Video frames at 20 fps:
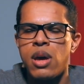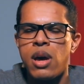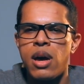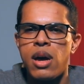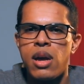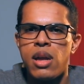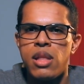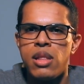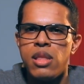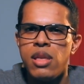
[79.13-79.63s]

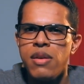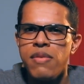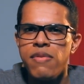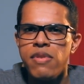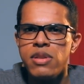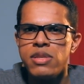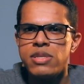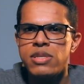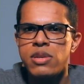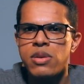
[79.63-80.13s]
I
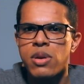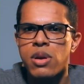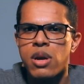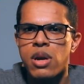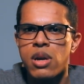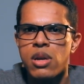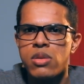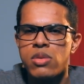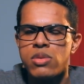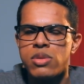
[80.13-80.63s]
live in São
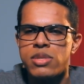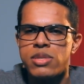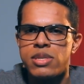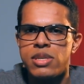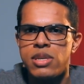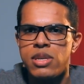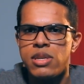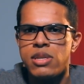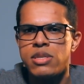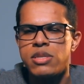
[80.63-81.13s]
Carlos
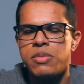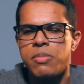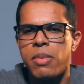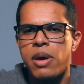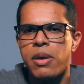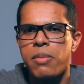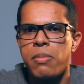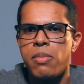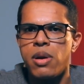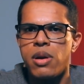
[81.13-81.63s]
since
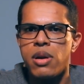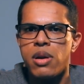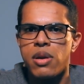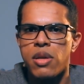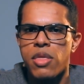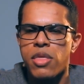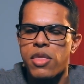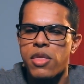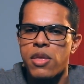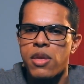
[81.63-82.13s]
my
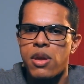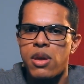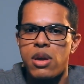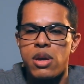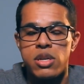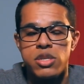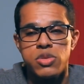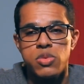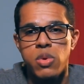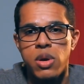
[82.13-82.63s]
birth,
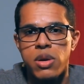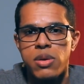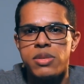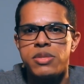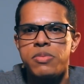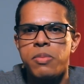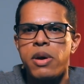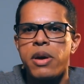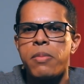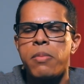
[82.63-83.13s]
as well
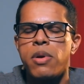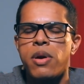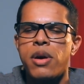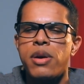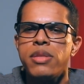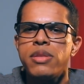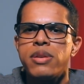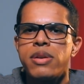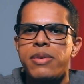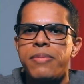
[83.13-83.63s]
as my
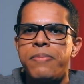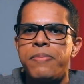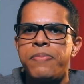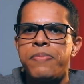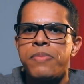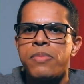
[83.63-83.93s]
brother,